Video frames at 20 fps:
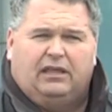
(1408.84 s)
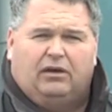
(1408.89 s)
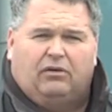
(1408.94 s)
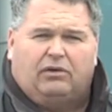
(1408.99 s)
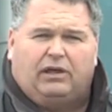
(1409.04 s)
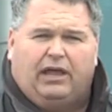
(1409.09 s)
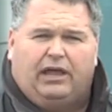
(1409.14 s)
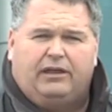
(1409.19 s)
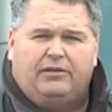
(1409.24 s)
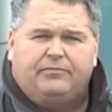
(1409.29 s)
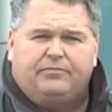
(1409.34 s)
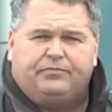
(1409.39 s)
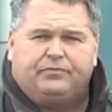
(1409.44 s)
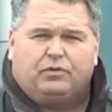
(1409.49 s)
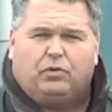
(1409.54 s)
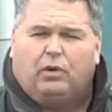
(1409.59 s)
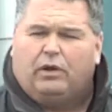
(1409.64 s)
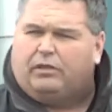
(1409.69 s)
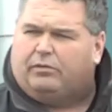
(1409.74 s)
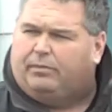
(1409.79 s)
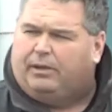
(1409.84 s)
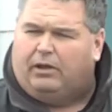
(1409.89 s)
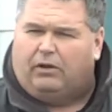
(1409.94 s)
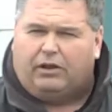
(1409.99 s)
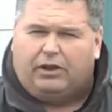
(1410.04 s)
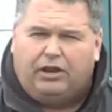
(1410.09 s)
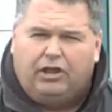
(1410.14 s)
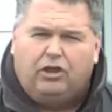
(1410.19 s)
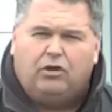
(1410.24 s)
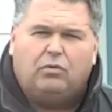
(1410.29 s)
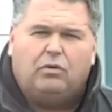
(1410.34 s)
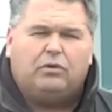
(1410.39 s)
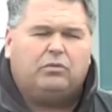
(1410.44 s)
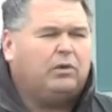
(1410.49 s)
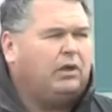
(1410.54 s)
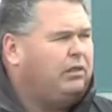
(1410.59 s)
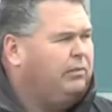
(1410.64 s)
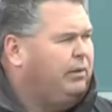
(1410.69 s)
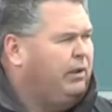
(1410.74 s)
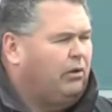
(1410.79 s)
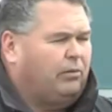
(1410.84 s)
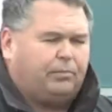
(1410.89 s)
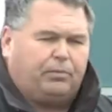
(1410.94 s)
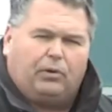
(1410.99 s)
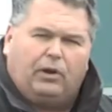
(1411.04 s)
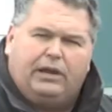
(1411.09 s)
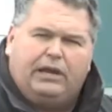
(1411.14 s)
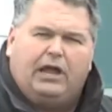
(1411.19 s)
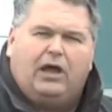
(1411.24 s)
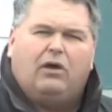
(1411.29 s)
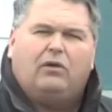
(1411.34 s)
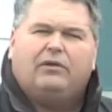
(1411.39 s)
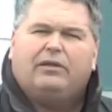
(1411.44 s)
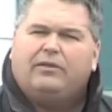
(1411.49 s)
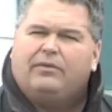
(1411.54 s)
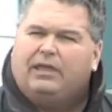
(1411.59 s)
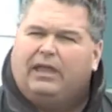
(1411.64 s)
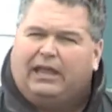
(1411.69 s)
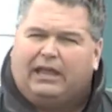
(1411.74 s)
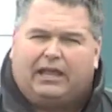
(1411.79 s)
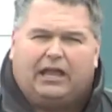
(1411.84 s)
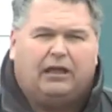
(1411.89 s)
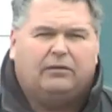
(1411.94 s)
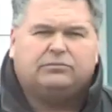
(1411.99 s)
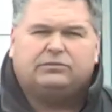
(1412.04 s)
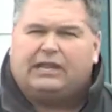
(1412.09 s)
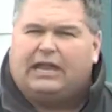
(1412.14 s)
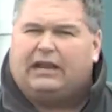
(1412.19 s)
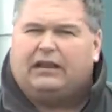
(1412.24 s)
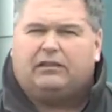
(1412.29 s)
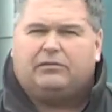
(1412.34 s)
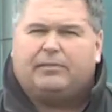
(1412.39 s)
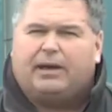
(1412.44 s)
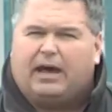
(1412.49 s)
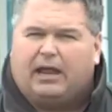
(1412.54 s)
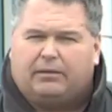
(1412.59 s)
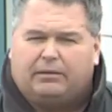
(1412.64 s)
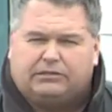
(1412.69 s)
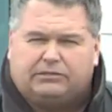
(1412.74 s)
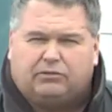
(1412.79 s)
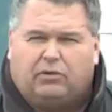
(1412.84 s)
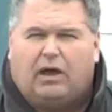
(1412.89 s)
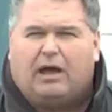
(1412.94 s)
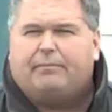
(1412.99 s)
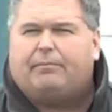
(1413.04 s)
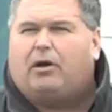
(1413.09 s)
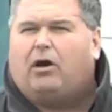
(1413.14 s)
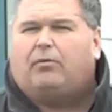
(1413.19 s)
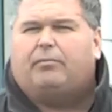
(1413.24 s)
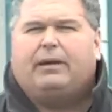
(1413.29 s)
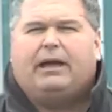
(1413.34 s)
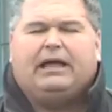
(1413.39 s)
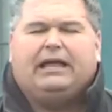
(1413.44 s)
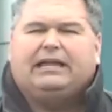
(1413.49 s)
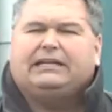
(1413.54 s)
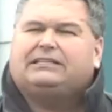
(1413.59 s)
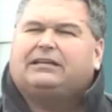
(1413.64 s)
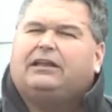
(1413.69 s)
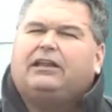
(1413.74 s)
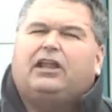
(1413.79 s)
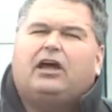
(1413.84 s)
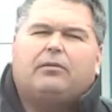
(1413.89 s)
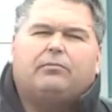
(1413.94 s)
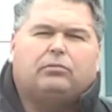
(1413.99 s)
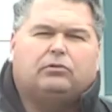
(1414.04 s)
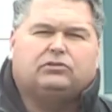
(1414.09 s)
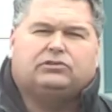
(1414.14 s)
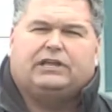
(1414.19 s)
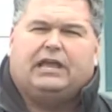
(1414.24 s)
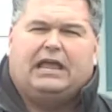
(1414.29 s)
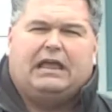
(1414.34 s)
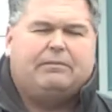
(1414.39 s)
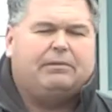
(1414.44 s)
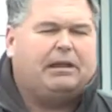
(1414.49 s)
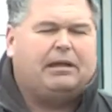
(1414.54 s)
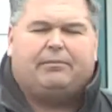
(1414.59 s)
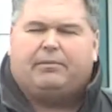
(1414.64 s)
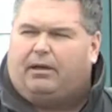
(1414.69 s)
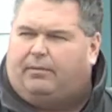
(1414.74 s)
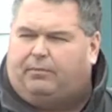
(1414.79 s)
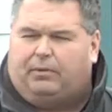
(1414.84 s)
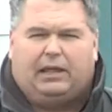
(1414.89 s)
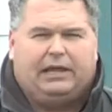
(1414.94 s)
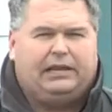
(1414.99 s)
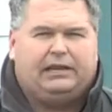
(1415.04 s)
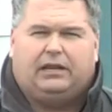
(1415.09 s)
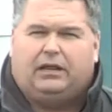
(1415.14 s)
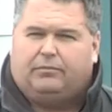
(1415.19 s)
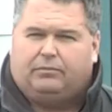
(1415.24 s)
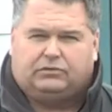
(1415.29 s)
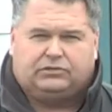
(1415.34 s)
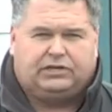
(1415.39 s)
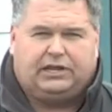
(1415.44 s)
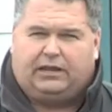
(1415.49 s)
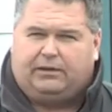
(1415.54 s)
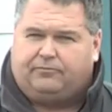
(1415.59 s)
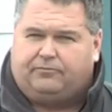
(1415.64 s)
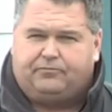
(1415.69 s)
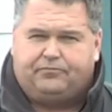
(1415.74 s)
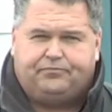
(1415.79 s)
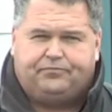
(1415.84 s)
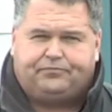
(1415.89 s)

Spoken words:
Okay? Whether it be on a new one, whether it be on a pre-owned, it comes down to the bottom. He said, well, I bought mine. It's a numbers game, and I'm not playing a numbers game.